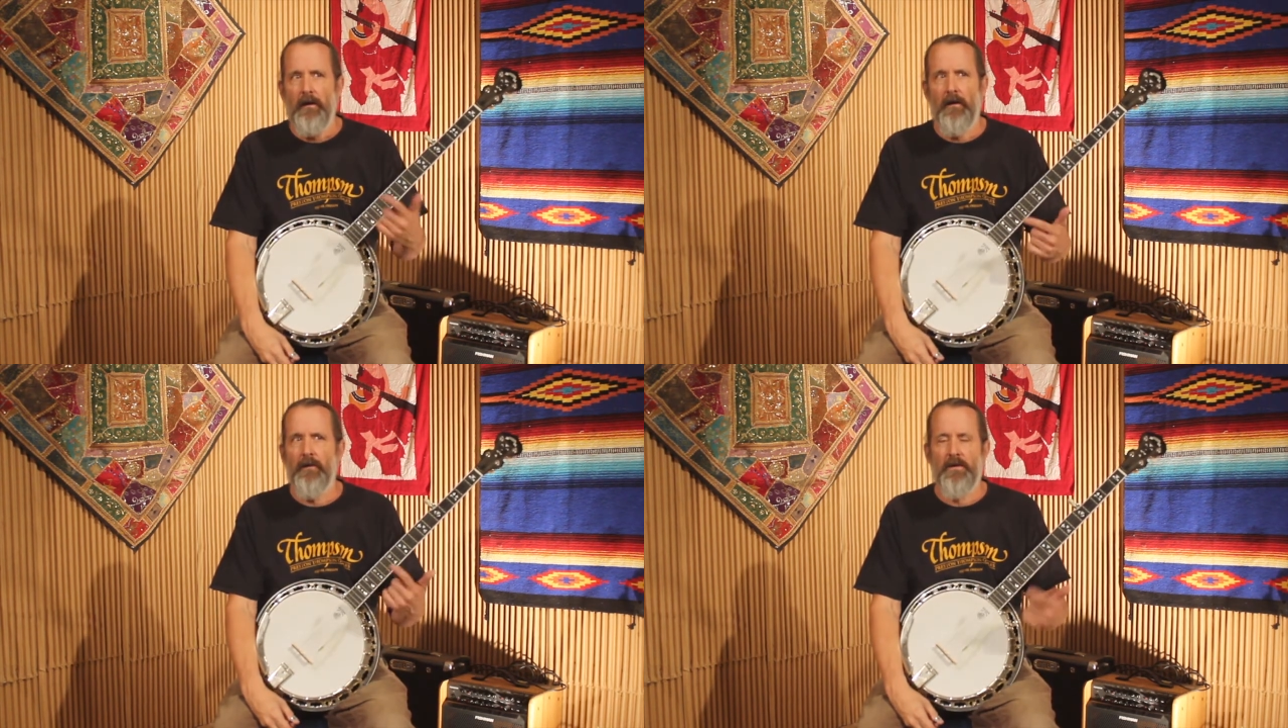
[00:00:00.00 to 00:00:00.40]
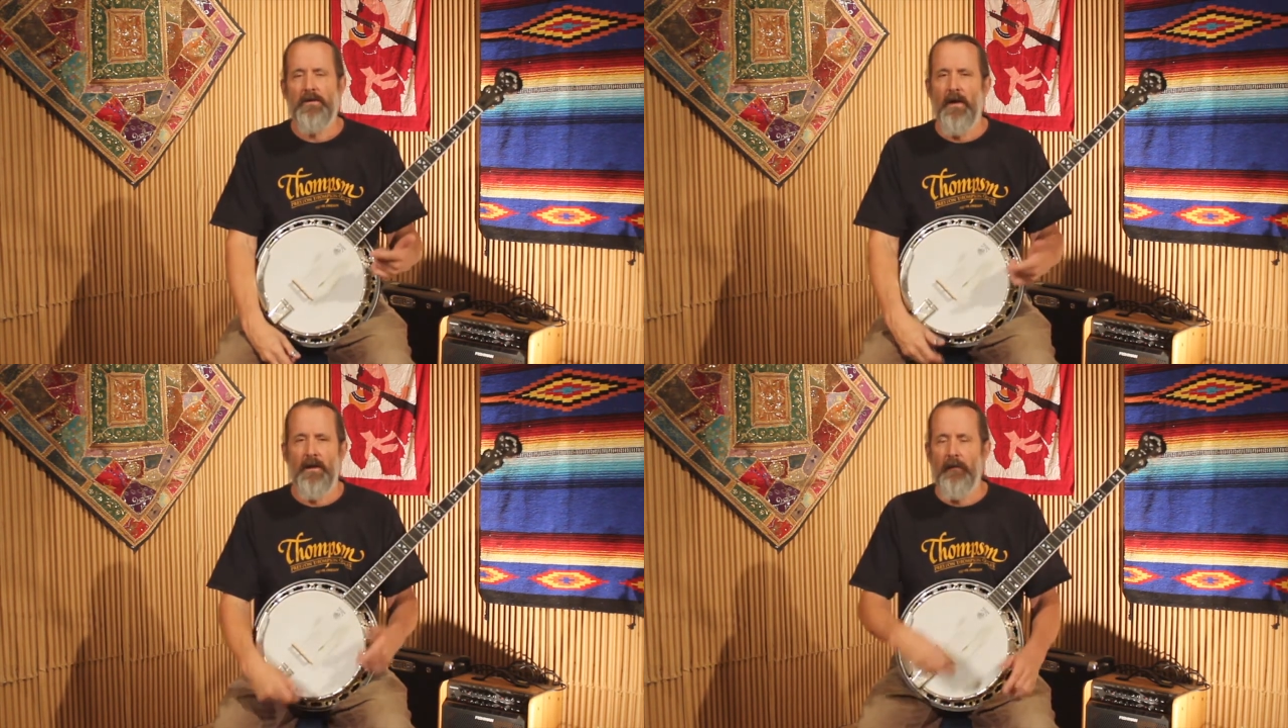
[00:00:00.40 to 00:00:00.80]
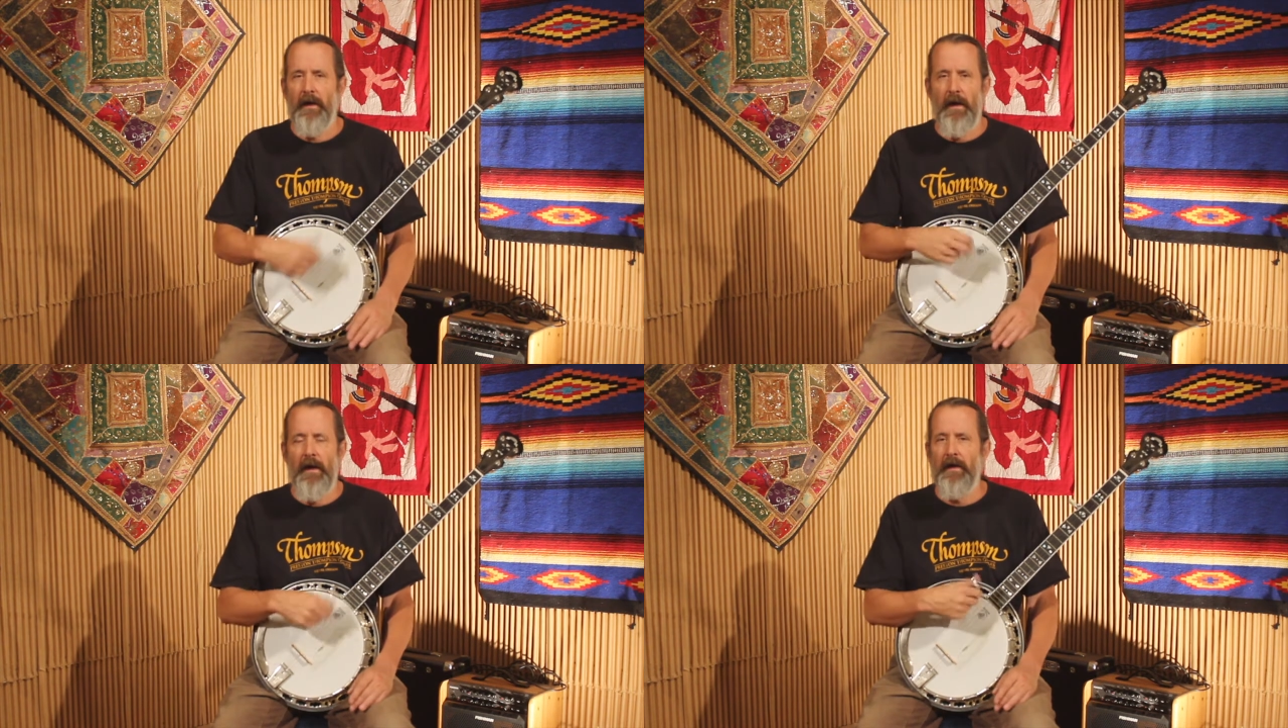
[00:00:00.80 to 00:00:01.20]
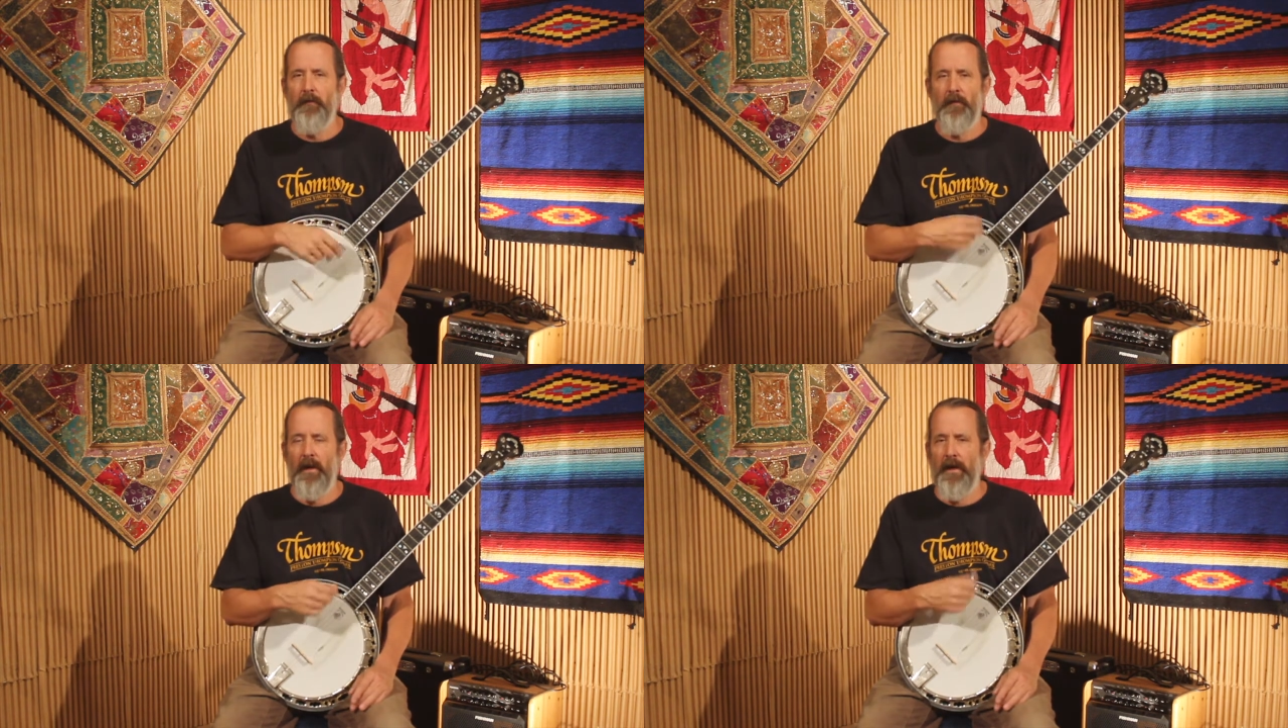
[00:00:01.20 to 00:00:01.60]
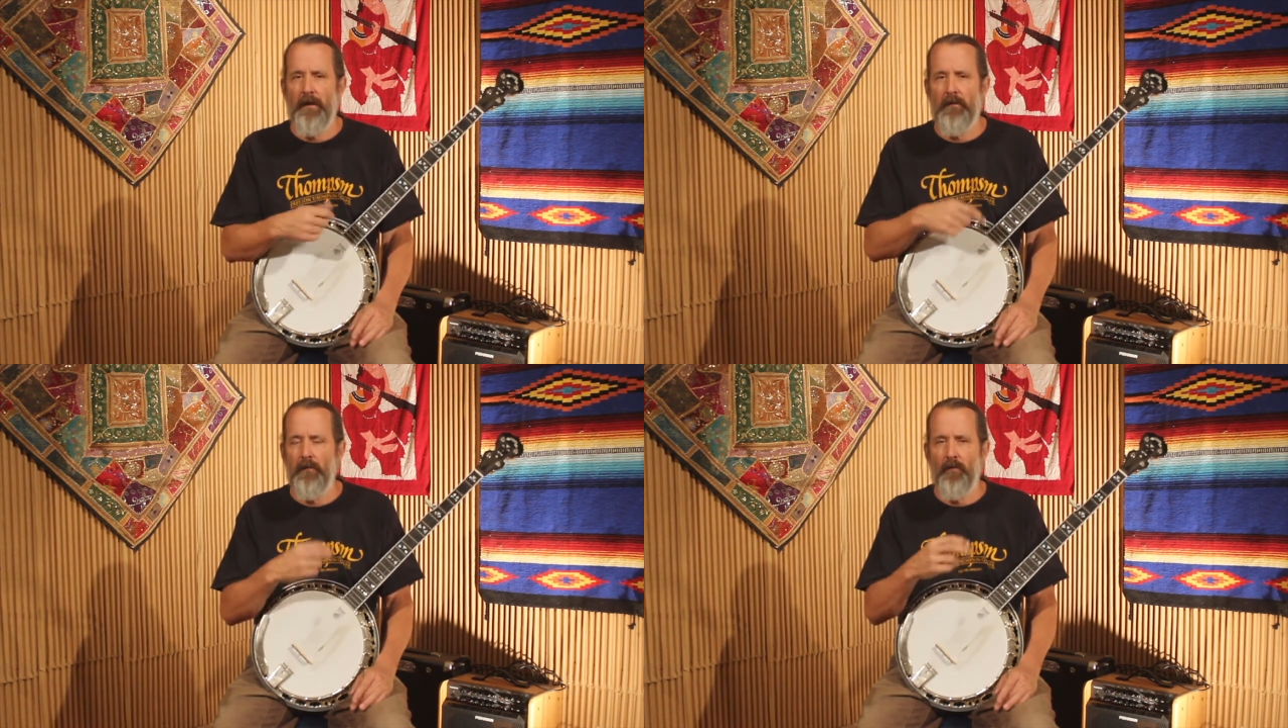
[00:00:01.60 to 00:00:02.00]
heard the song in my head and
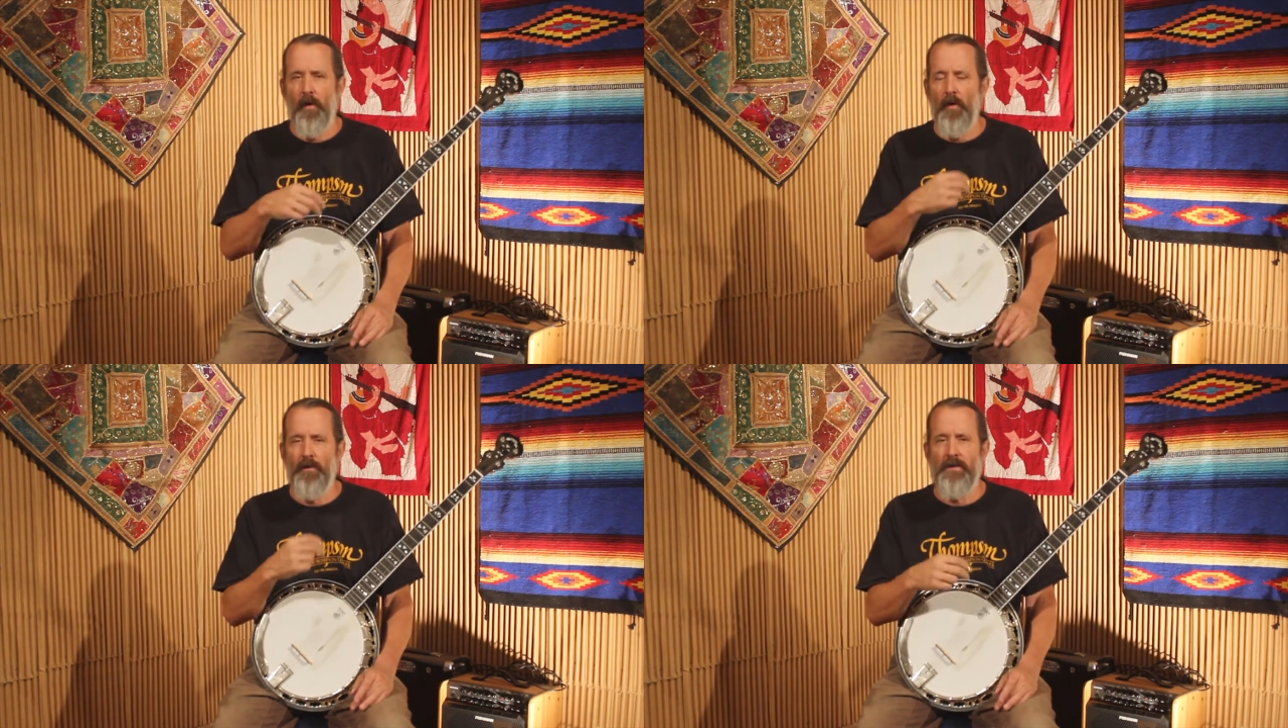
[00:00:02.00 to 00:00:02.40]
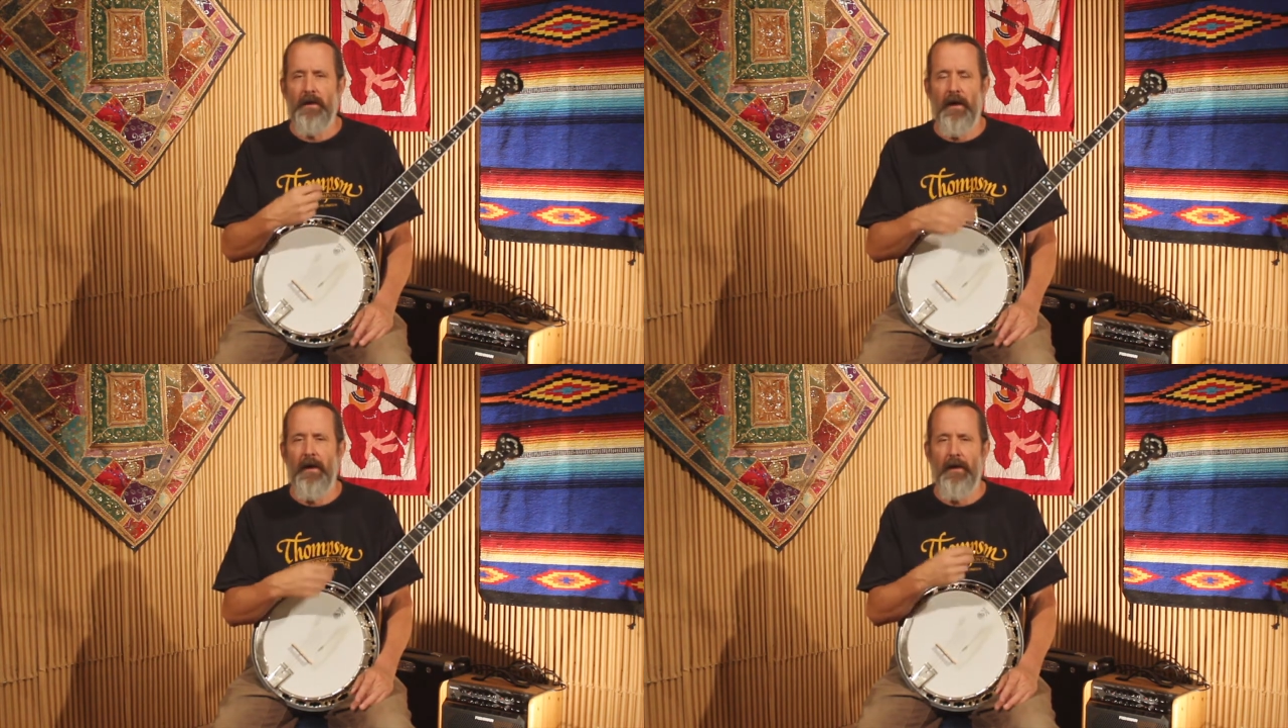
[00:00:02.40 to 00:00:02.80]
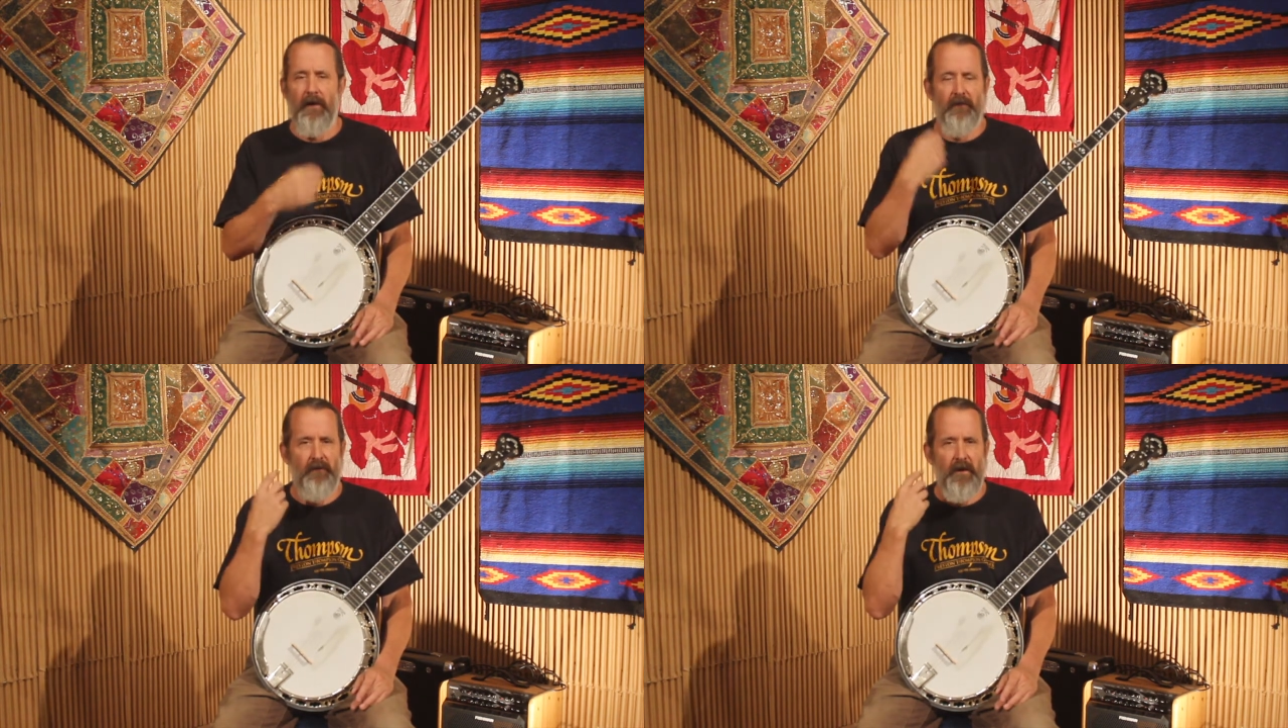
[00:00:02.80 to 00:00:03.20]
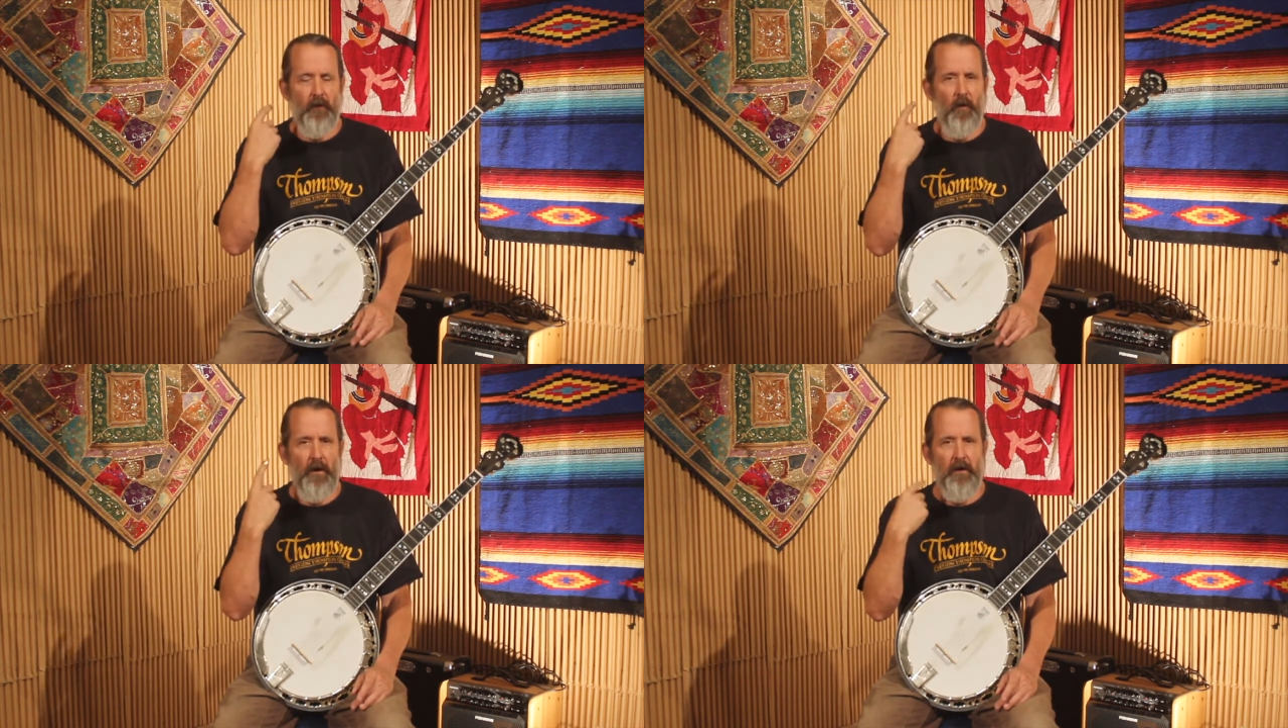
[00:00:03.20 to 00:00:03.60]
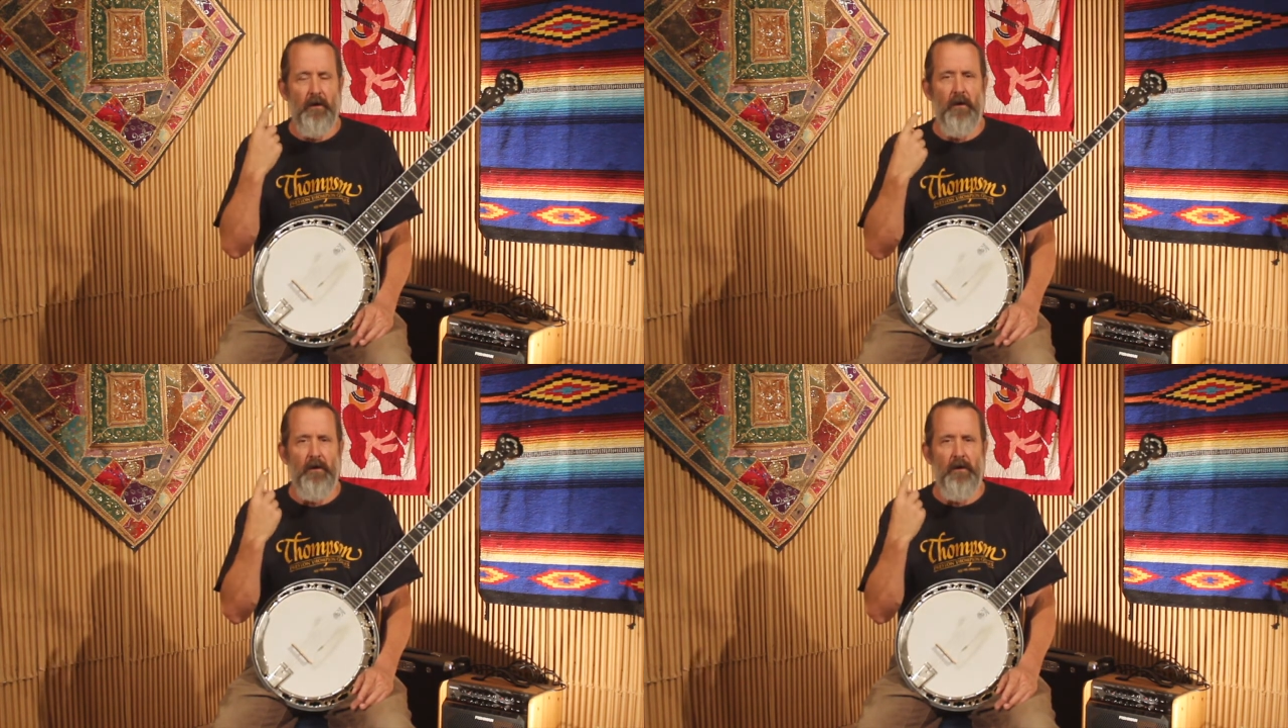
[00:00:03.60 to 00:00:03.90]
played rolls that kind of fit what